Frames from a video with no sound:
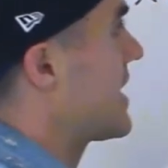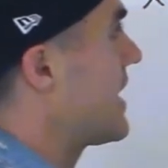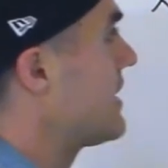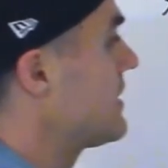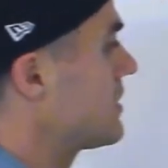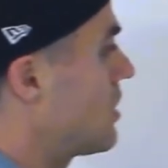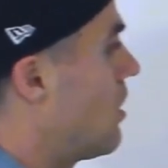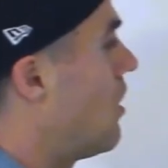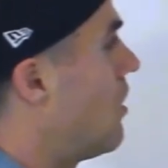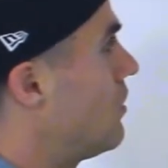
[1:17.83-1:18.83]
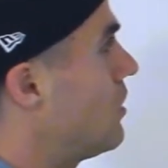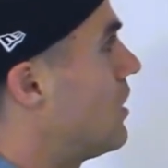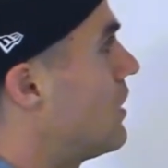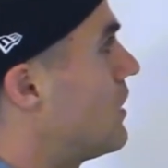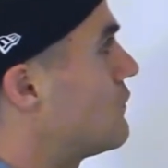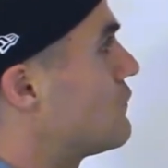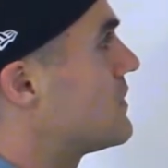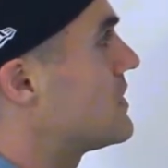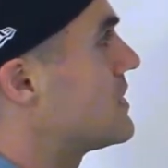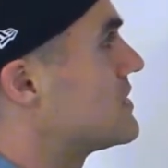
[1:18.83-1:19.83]
take all of
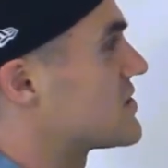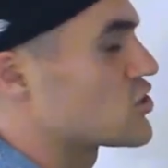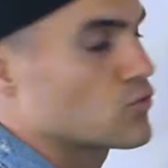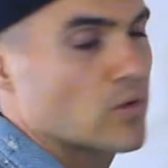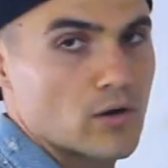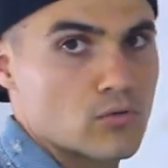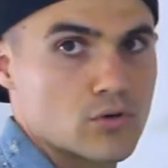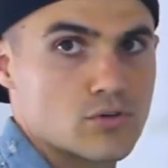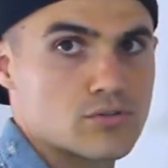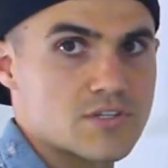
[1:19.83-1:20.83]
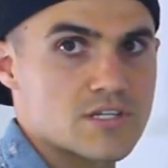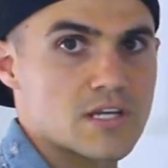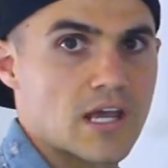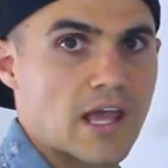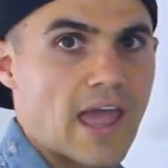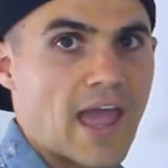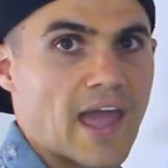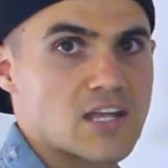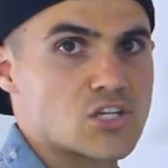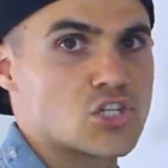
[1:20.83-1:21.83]
the square roots
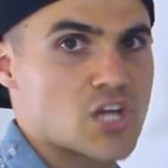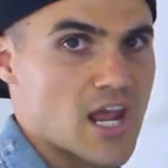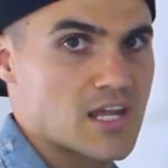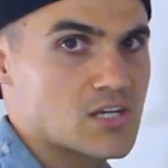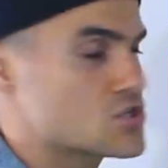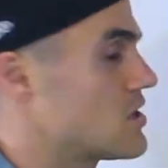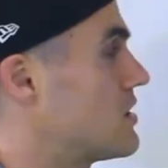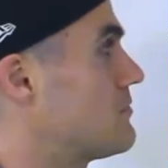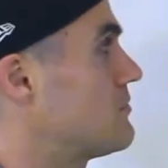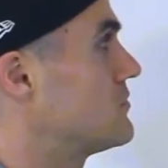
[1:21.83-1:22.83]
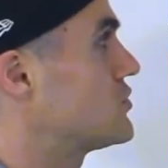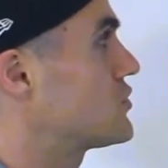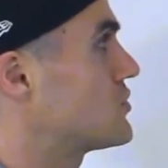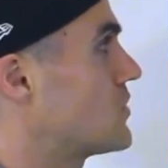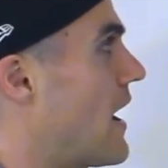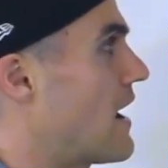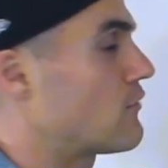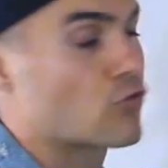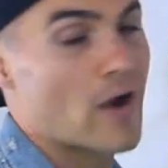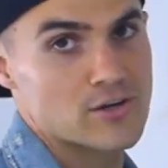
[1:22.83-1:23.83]
and change them to
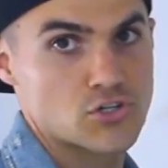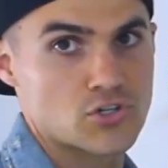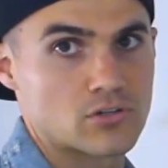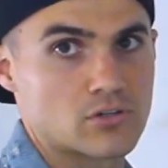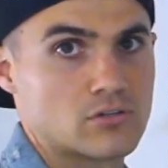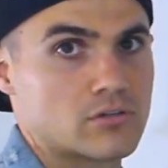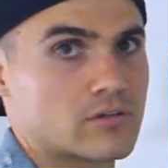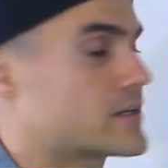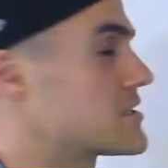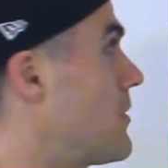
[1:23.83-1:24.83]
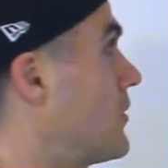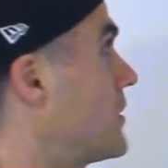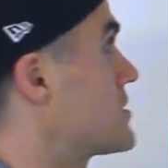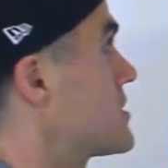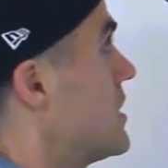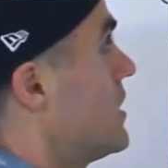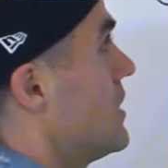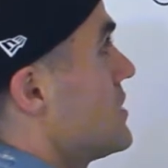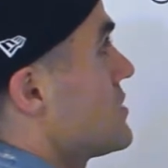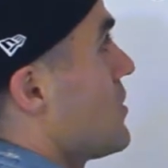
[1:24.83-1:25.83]
have rational exponents.
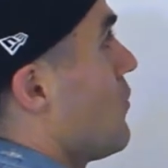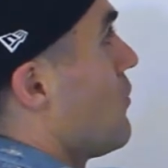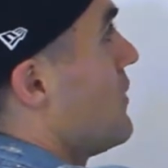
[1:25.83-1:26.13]
So